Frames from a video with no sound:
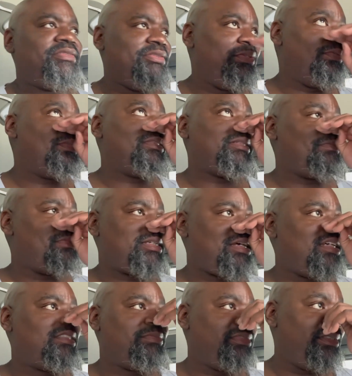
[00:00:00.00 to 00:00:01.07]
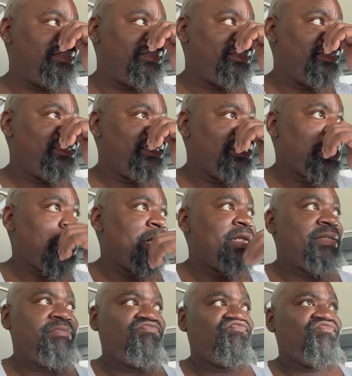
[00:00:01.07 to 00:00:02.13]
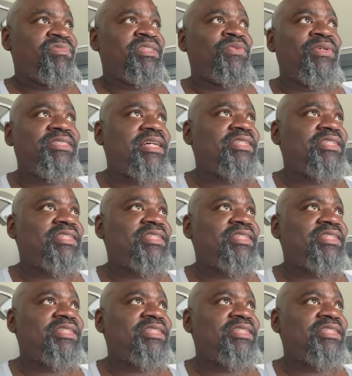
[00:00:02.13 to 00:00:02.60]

do it sometimes, but once I